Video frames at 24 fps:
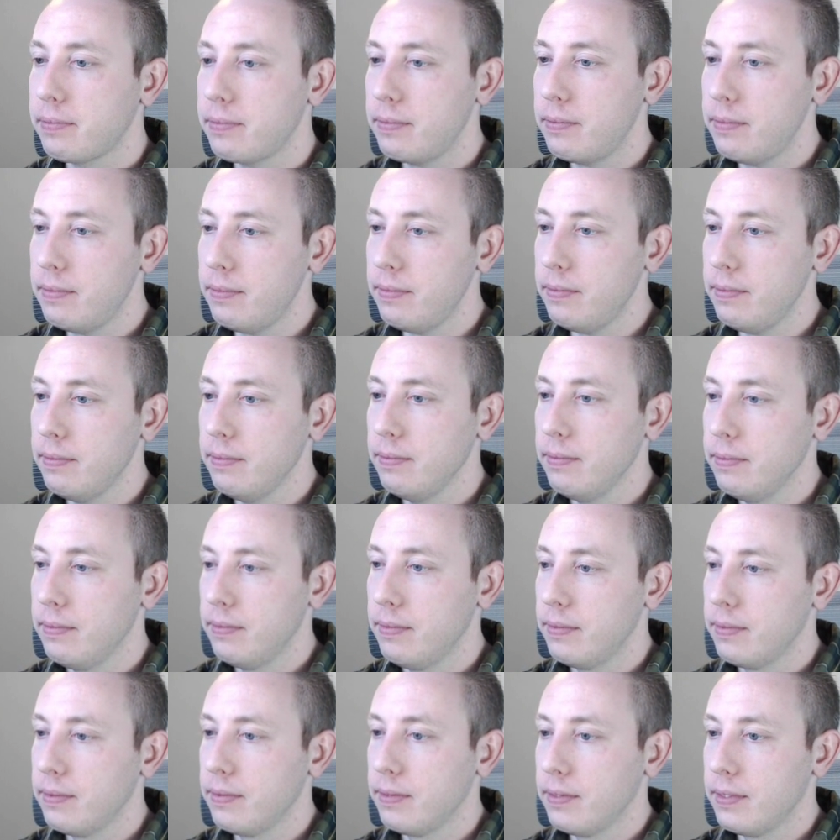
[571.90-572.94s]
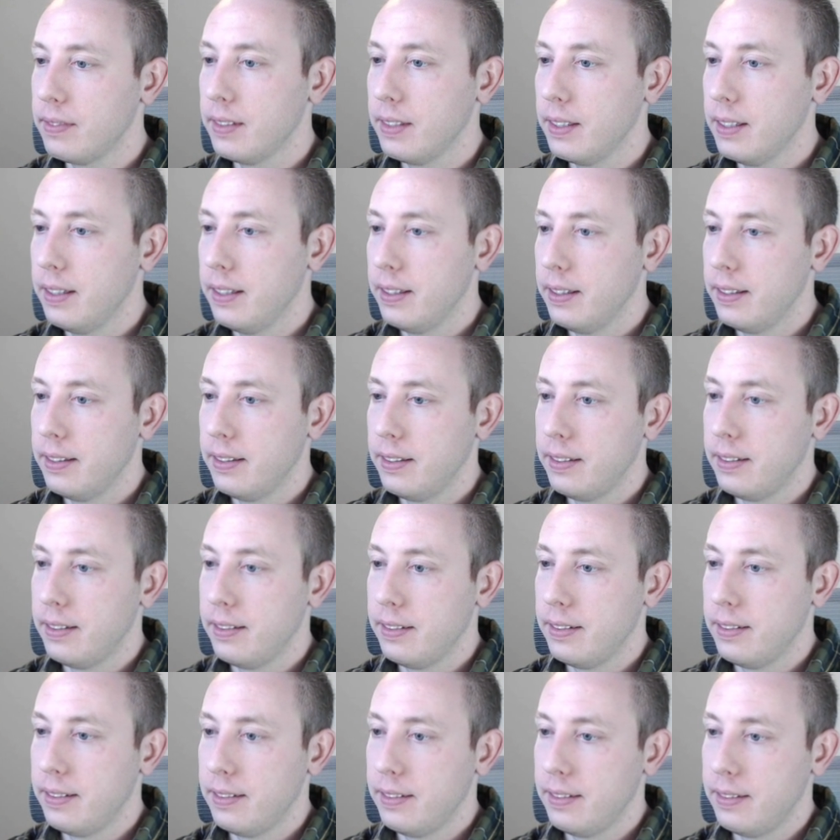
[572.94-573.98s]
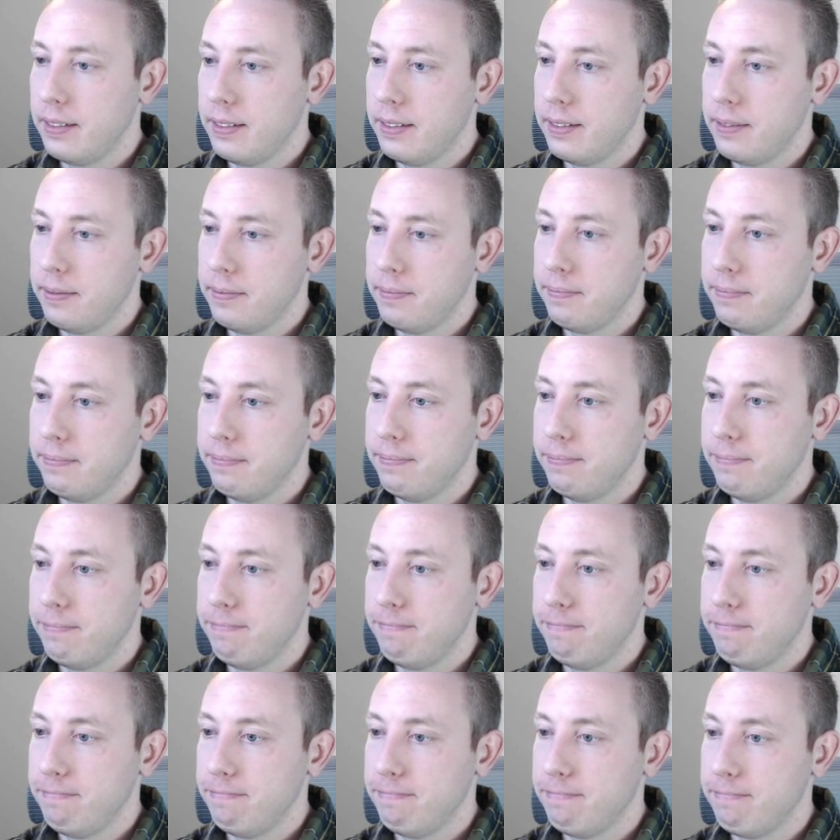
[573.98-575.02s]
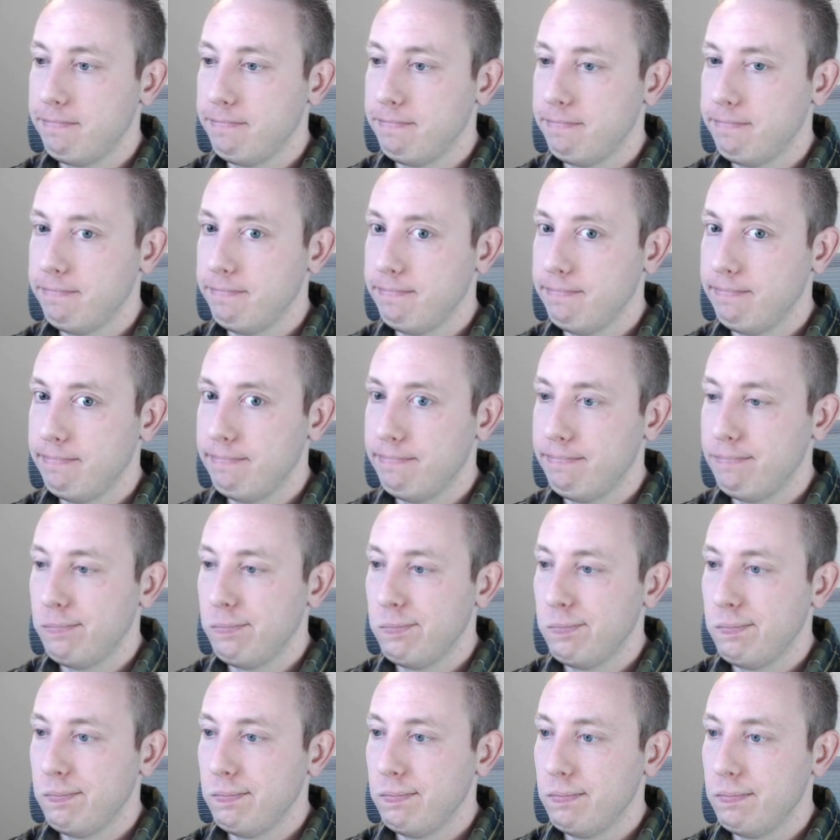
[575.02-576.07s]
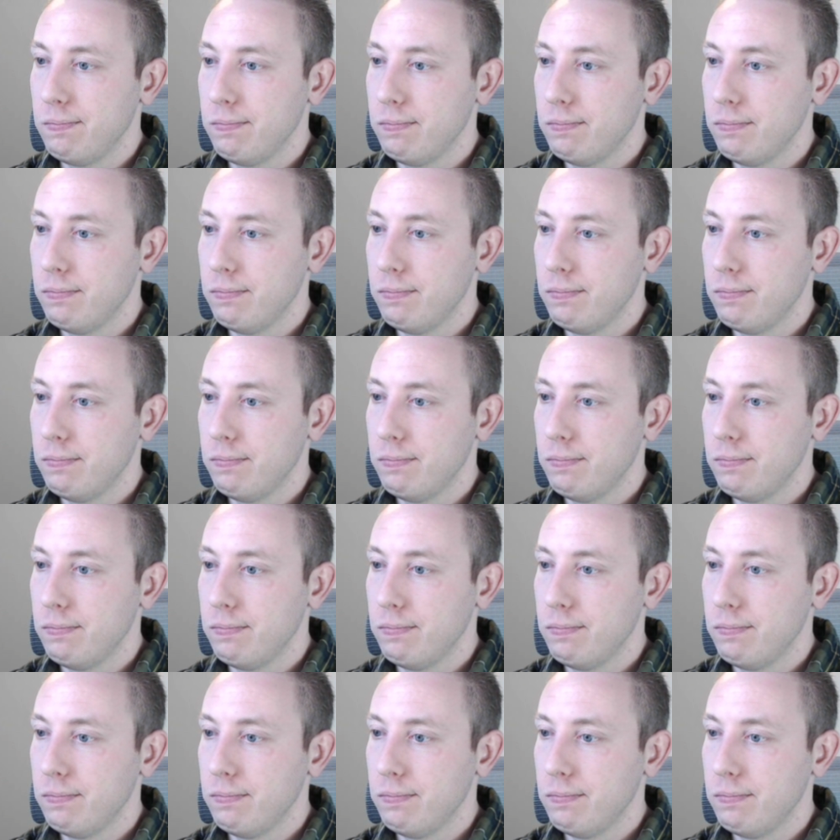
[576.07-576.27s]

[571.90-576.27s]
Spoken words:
No one is speaking in this clip.